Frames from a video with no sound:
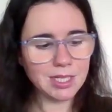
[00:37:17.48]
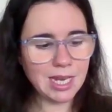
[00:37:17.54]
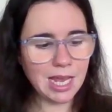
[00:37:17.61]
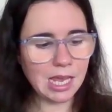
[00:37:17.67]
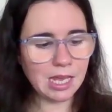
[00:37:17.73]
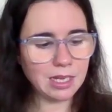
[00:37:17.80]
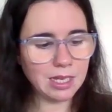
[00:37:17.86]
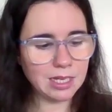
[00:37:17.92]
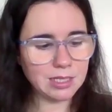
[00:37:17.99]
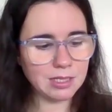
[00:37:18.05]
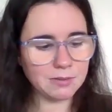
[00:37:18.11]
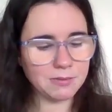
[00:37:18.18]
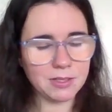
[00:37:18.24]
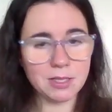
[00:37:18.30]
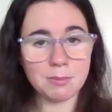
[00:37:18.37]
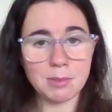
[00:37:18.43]
day as
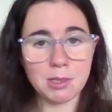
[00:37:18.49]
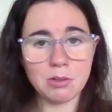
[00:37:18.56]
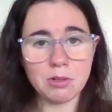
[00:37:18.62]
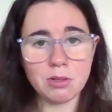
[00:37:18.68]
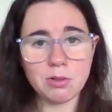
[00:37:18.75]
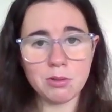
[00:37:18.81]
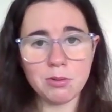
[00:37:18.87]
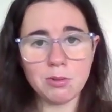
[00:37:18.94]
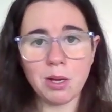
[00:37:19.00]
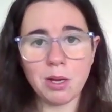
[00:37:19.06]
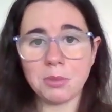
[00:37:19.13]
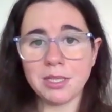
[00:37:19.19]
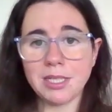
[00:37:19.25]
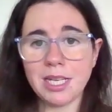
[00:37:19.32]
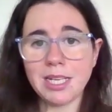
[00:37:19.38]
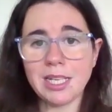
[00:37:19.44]
if it's a miracle, and
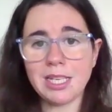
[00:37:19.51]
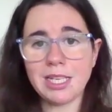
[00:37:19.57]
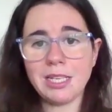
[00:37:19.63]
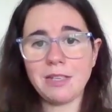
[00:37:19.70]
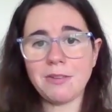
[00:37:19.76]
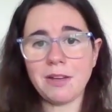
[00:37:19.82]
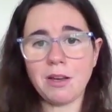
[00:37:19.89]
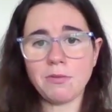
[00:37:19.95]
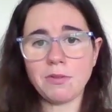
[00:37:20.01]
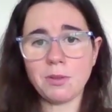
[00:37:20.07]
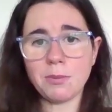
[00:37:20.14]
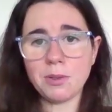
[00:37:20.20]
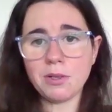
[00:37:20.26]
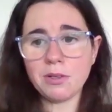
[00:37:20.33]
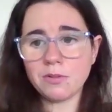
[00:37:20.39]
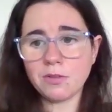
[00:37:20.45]
we take a leaf out of the
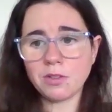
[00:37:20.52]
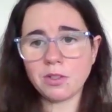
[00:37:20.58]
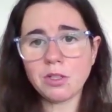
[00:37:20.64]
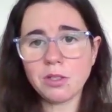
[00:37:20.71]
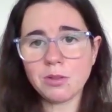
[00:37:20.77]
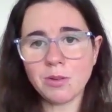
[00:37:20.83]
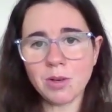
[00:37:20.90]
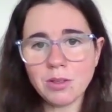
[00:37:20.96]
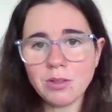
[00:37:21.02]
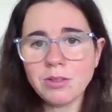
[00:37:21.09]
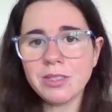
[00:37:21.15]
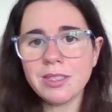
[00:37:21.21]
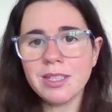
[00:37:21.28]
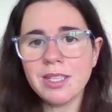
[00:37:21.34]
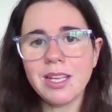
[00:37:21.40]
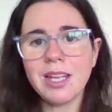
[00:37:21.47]
book of a
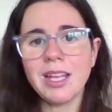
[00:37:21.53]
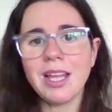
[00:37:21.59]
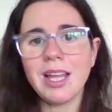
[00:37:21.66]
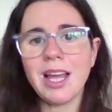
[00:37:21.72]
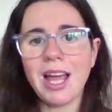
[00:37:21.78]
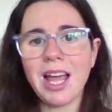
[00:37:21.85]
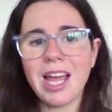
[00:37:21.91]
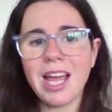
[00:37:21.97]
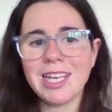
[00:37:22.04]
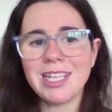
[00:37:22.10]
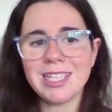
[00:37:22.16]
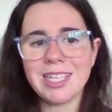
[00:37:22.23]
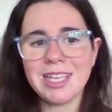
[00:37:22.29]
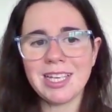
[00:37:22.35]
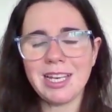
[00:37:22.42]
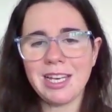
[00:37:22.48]
2-year-old
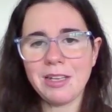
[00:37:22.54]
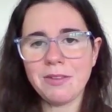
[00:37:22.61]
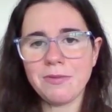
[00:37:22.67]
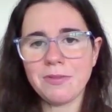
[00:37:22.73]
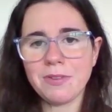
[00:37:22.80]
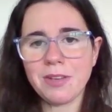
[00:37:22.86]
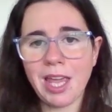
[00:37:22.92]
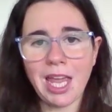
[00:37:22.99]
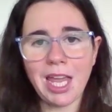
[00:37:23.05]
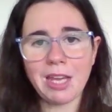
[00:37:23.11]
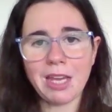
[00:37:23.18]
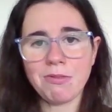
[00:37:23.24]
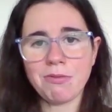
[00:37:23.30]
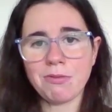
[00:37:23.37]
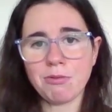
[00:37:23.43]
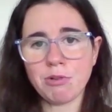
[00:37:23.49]
and live
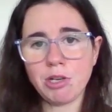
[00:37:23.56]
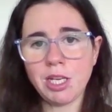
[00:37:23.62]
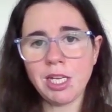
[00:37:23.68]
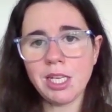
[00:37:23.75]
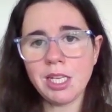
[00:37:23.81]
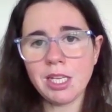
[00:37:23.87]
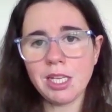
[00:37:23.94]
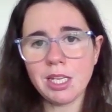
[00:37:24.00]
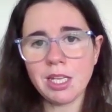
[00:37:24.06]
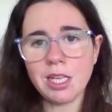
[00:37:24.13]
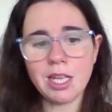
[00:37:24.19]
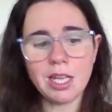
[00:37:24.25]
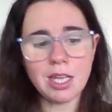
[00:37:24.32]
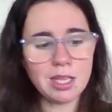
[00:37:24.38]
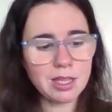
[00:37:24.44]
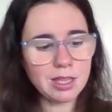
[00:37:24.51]
carefree,
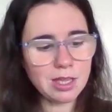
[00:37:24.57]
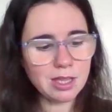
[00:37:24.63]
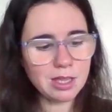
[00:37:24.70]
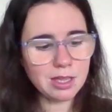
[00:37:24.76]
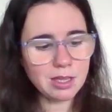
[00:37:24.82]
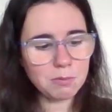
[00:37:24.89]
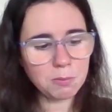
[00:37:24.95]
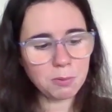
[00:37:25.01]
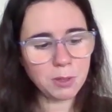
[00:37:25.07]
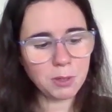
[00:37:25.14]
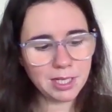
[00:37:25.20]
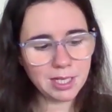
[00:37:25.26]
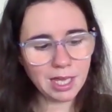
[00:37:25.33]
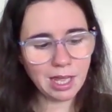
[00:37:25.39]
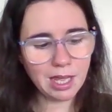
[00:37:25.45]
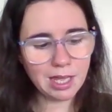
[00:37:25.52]

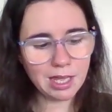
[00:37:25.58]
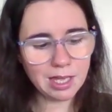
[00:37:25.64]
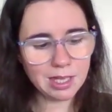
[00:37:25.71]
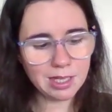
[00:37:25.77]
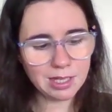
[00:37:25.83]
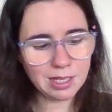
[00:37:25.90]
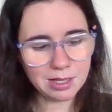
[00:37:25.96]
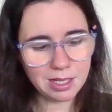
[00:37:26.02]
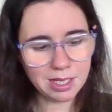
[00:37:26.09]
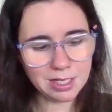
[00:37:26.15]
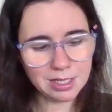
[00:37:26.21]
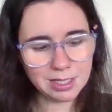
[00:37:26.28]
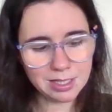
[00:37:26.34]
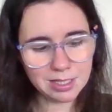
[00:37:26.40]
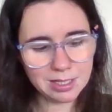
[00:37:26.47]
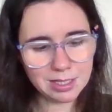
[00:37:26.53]
we get
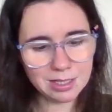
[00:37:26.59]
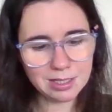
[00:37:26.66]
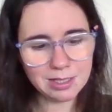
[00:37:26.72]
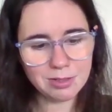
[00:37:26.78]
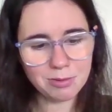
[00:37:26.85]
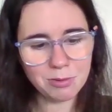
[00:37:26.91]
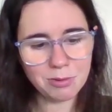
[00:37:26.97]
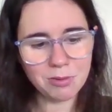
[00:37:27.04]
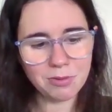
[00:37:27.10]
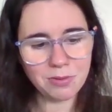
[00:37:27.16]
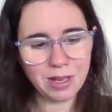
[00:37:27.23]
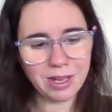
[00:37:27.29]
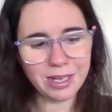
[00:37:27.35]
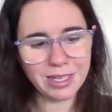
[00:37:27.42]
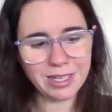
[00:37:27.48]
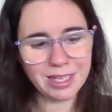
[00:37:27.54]
this sort of
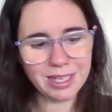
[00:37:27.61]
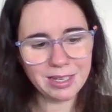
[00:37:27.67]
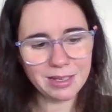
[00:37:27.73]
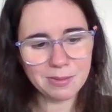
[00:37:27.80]
like